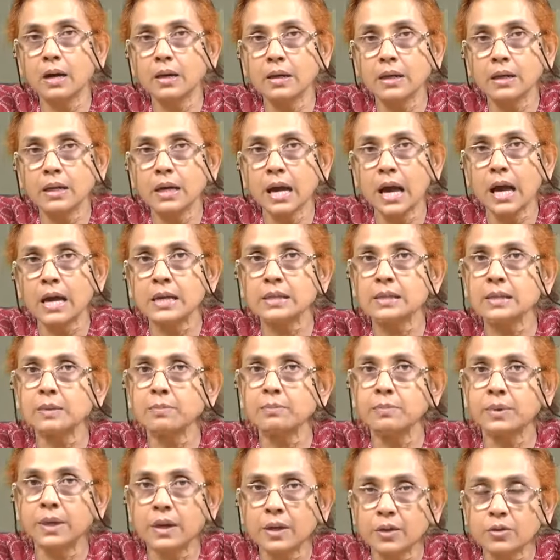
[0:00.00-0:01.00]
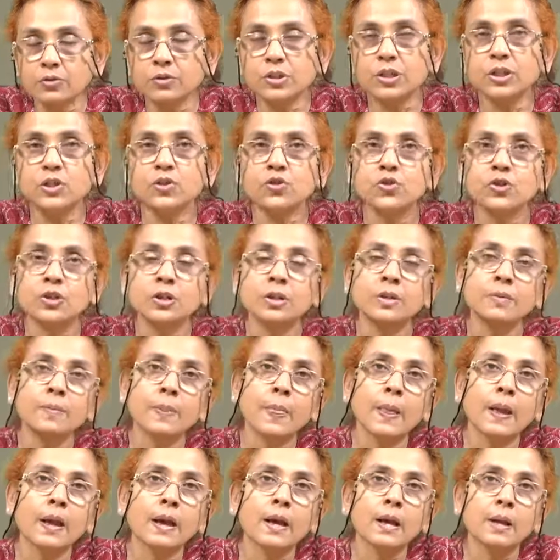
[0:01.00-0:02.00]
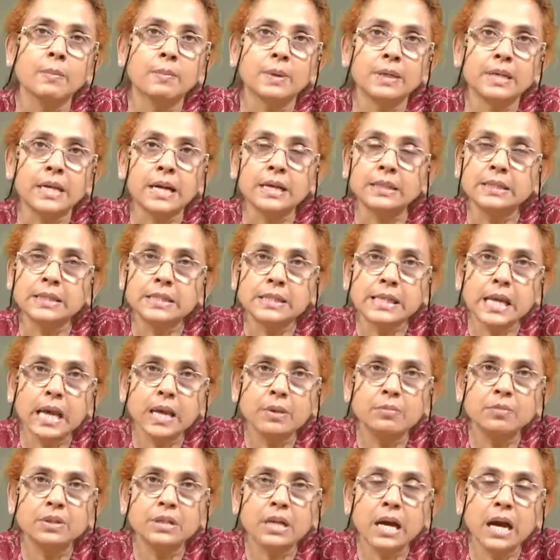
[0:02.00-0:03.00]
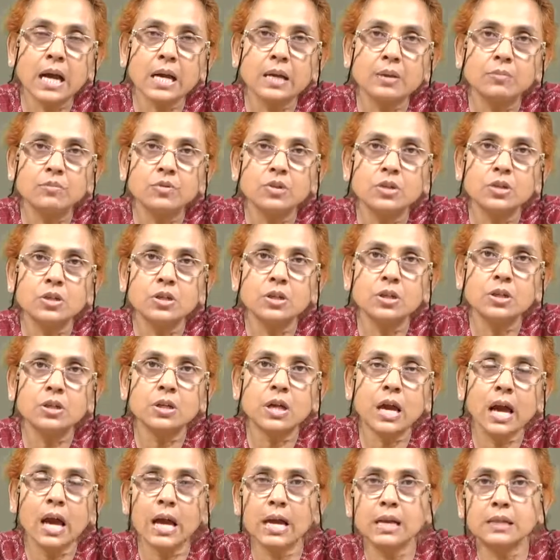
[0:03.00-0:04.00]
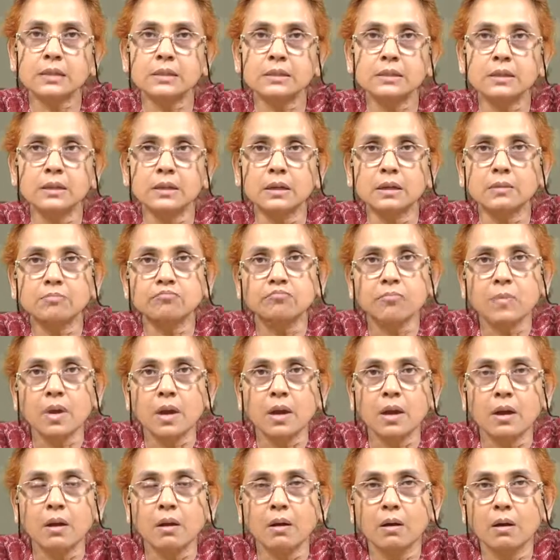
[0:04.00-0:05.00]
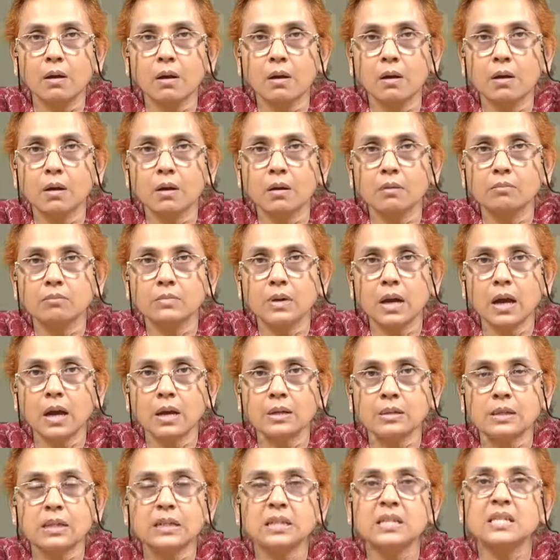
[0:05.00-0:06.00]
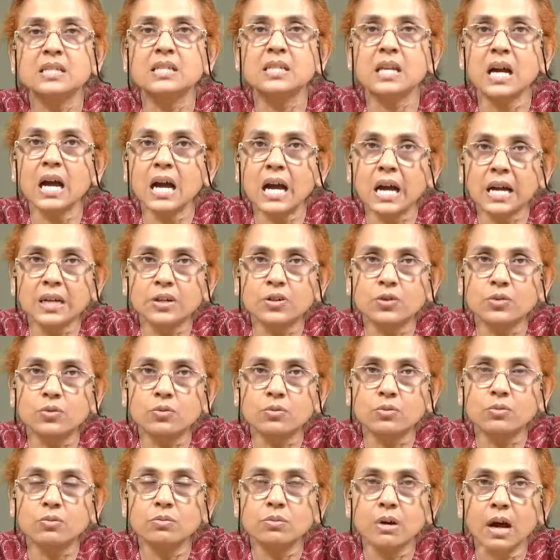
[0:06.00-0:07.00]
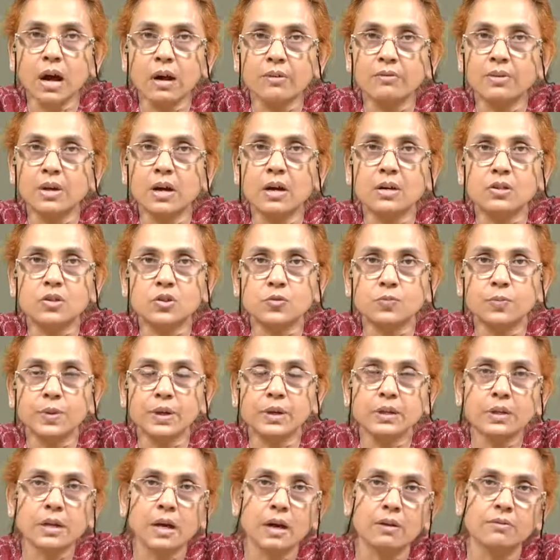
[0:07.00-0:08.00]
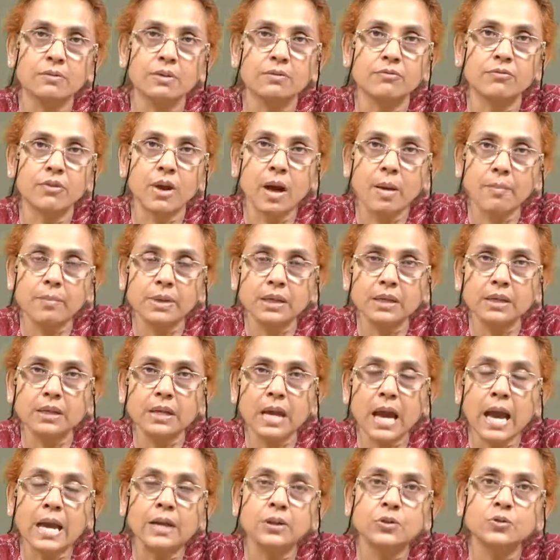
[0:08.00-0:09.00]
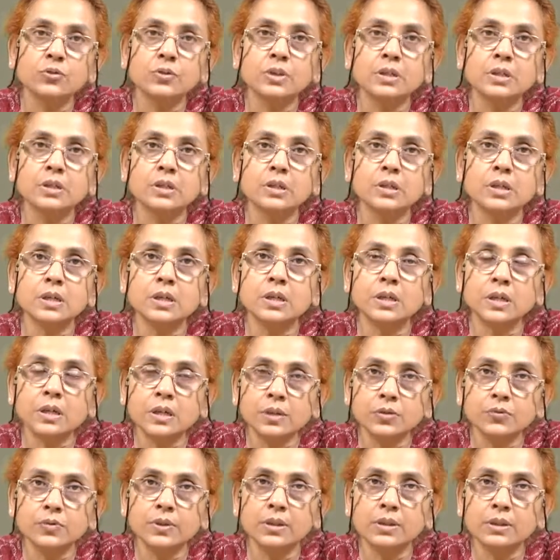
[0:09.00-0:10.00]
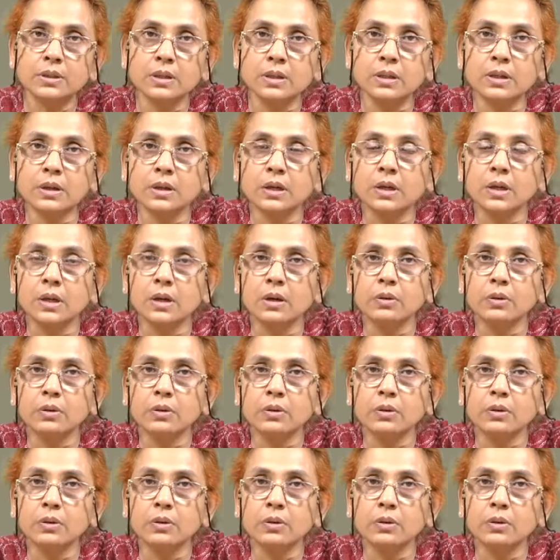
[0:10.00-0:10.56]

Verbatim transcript: earning as a piano teacher, but at the same time she has the um, has the desire to have a husband, have a family, and to integrate with the